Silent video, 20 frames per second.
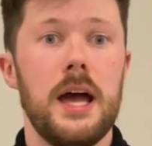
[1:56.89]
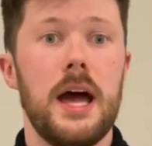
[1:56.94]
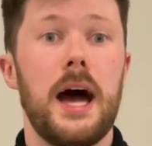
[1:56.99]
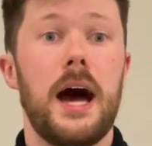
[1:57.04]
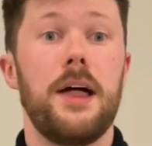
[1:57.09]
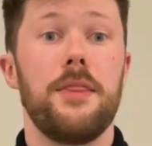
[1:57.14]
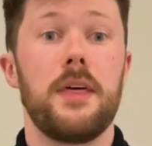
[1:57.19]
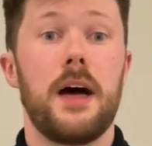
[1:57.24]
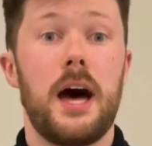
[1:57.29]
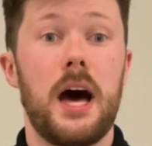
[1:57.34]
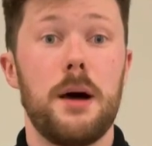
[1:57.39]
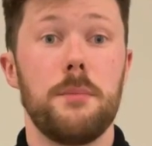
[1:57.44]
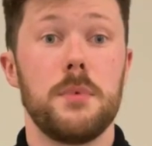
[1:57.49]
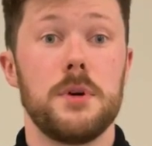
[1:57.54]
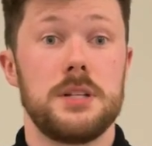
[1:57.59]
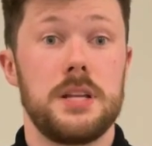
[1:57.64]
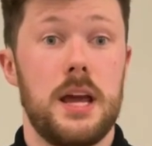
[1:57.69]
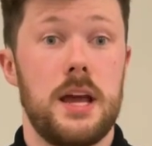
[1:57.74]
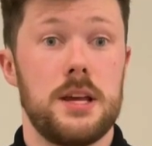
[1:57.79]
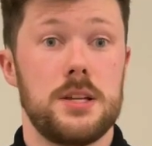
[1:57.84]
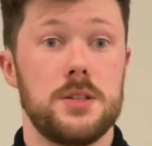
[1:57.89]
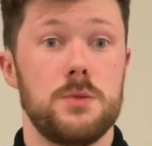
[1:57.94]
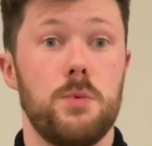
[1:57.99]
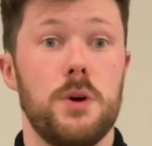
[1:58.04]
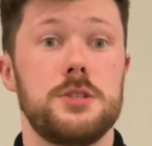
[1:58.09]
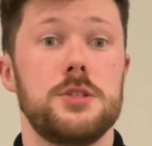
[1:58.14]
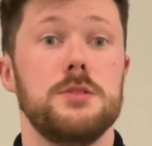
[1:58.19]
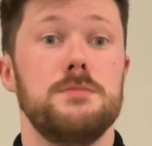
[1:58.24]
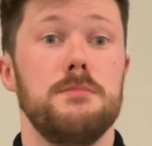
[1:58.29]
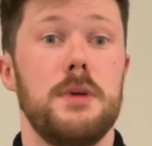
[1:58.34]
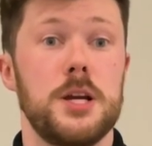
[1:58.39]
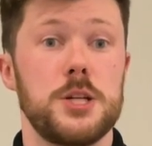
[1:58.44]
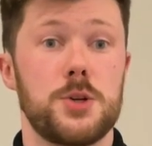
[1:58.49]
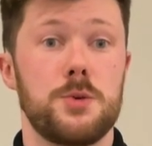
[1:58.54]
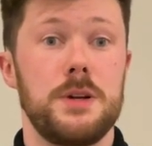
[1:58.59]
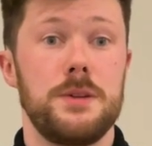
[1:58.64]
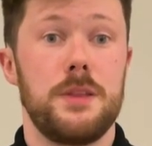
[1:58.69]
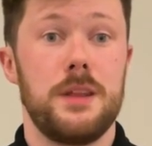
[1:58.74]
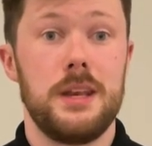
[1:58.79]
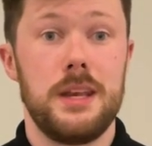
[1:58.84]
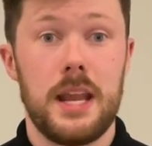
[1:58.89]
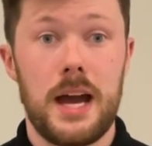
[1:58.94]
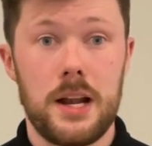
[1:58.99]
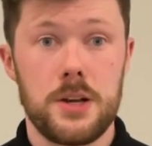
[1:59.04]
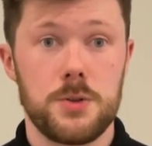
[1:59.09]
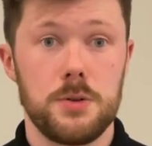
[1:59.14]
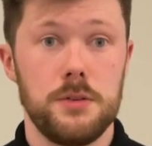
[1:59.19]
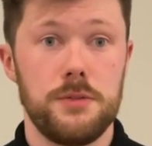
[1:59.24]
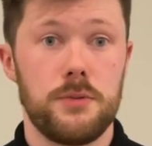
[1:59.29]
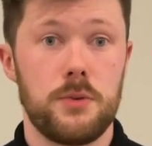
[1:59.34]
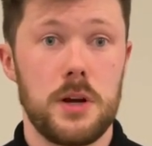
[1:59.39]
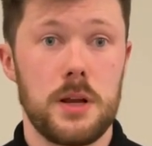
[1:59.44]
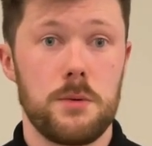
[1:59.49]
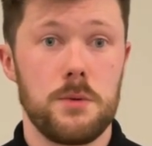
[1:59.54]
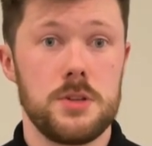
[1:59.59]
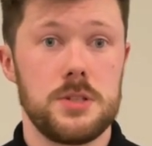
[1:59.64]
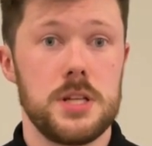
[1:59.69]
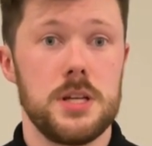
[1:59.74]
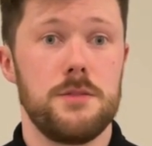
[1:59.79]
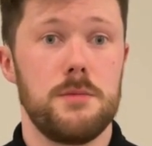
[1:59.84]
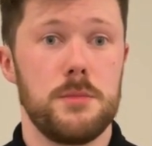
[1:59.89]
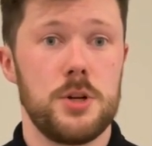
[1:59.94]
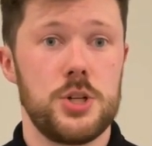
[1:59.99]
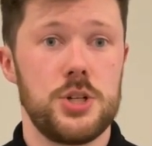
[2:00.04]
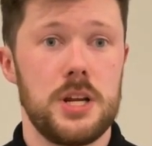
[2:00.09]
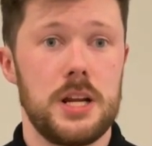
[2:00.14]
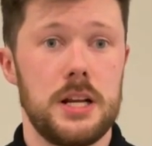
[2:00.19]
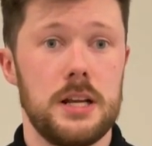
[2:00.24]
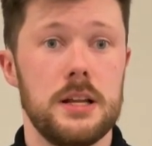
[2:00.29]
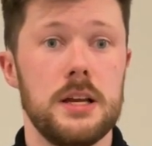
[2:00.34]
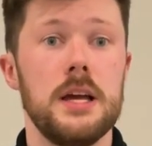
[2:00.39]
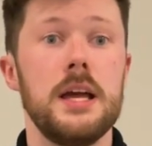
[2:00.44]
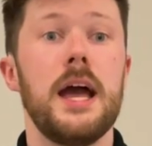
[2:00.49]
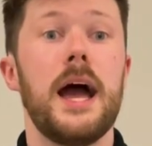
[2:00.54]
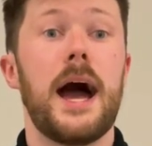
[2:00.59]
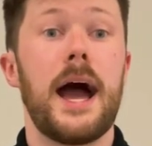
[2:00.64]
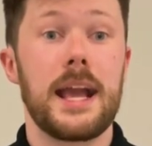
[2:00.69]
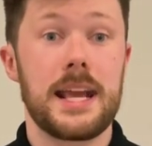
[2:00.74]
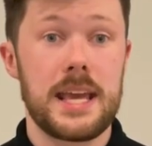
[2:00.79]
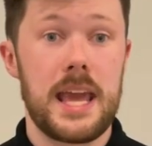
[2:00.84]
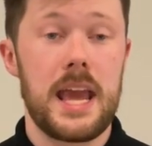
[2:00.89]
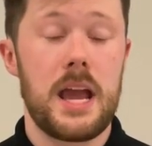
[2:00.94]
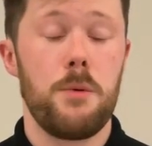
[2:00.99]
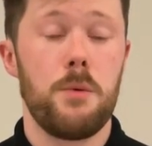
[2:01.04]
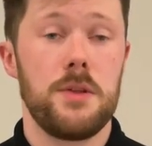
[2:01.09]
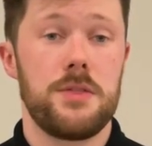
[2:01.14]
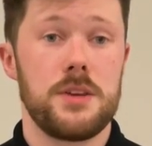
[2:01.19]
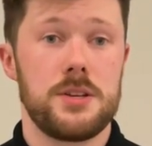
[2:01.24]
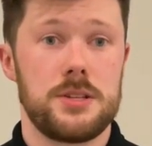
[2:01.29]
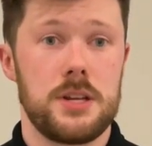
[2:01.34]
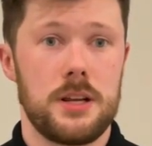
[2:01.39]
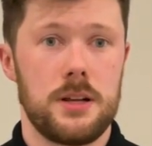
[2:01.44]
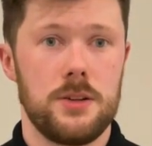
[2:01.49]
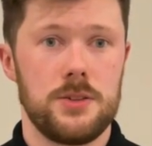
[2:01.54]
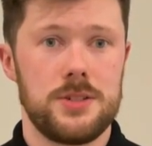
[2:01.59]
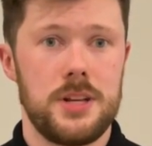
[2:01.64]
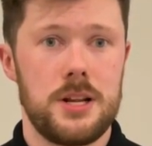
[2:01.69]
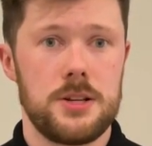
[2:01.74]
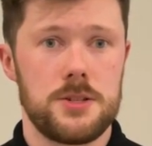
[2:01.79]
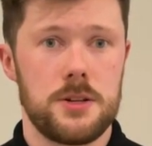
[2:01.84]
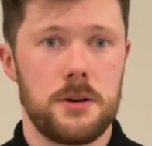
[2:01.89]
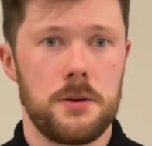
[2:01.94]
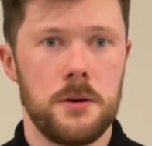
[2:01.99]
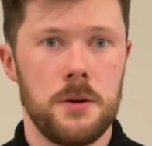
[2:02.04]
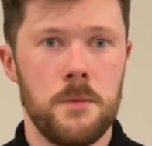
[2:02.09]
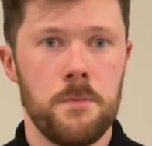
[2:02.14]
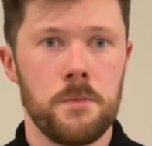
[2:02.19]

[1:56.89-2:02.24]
And the hammer test, which is measuring the natural frequency of the machine, again with a single sensor.